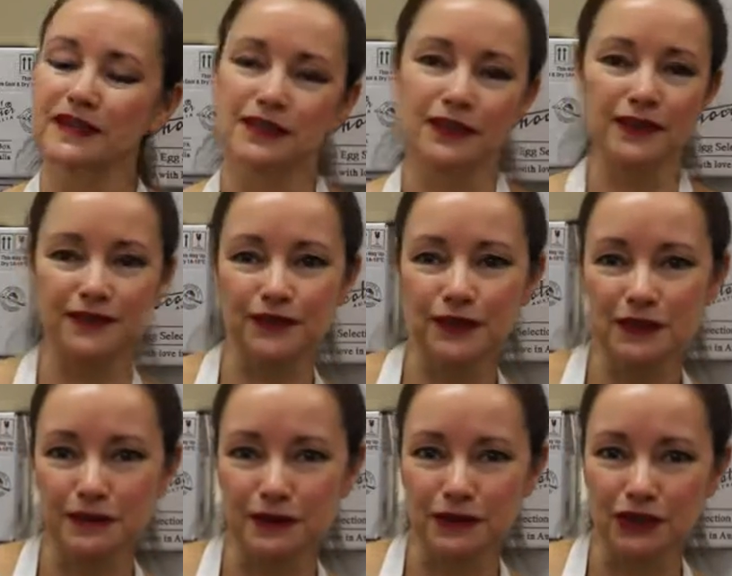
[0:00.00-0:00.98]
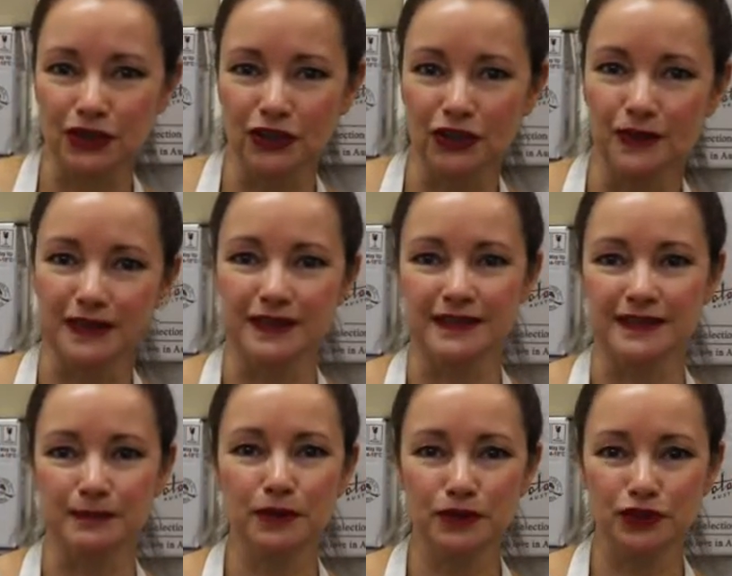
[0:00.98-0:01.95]
so this first one I'll show you is a
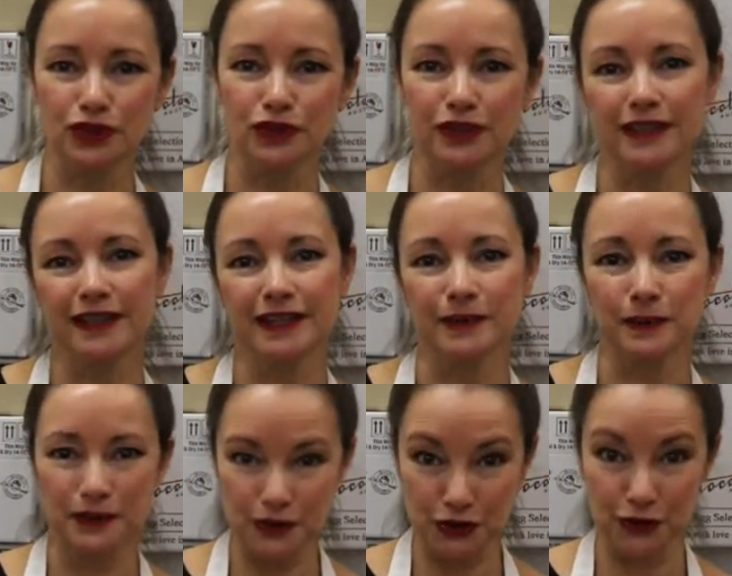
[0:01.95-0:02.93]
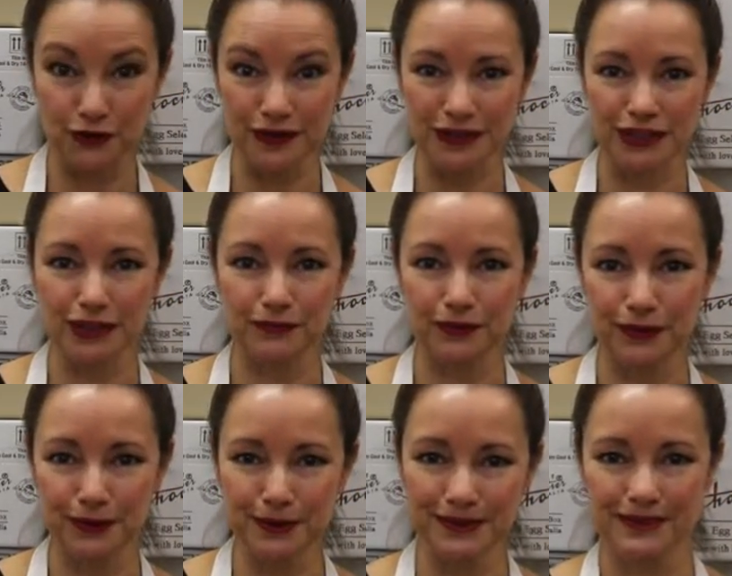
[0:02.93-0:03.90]
milk chocolate egg with the toffee chip
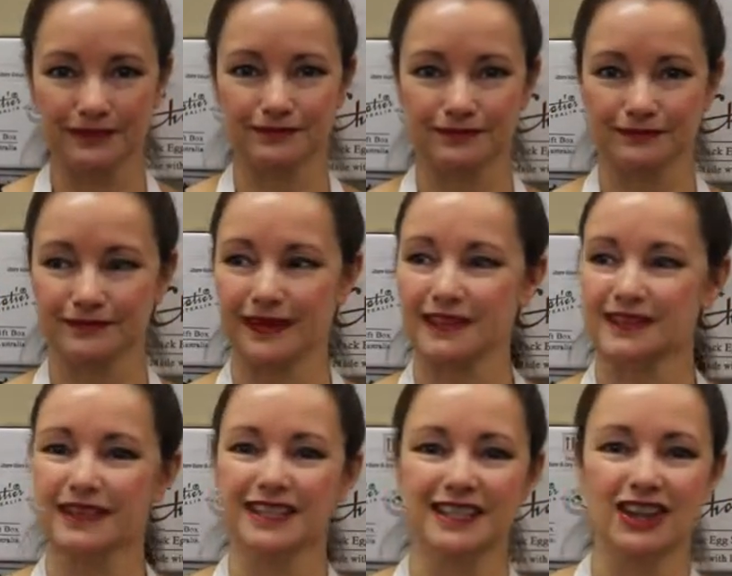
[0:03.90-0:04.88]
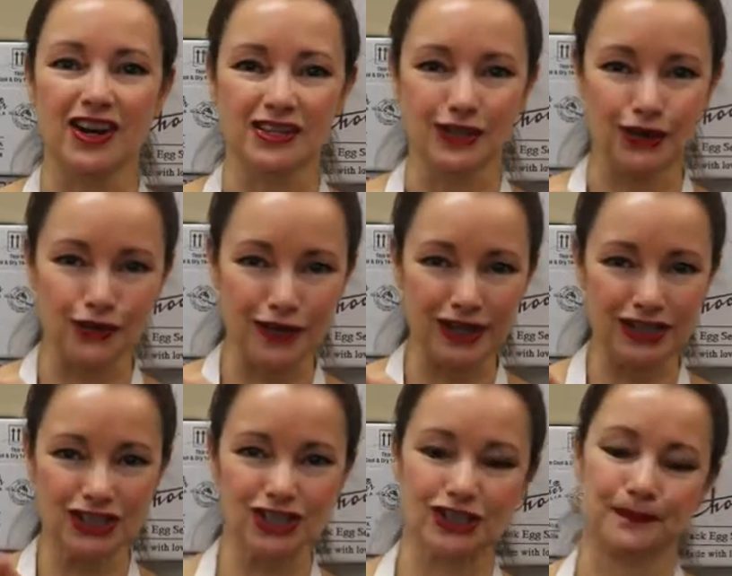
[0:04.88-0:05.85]
through it so you get nice
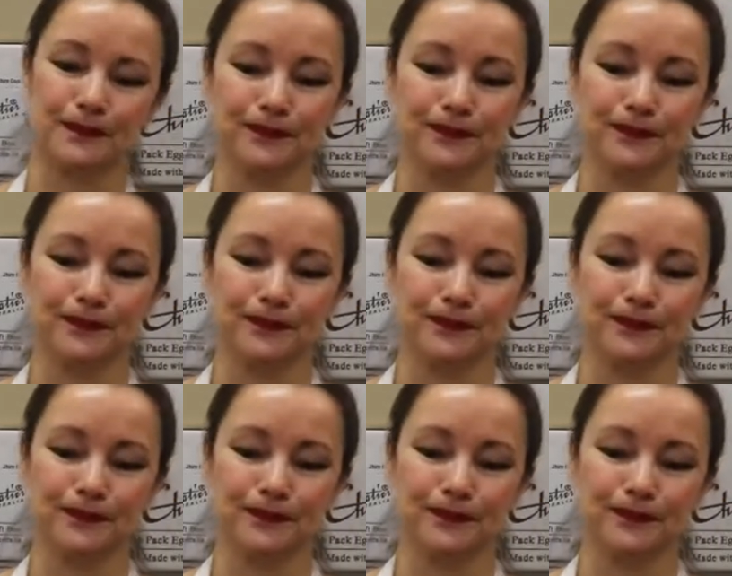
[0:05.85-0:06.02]
crunch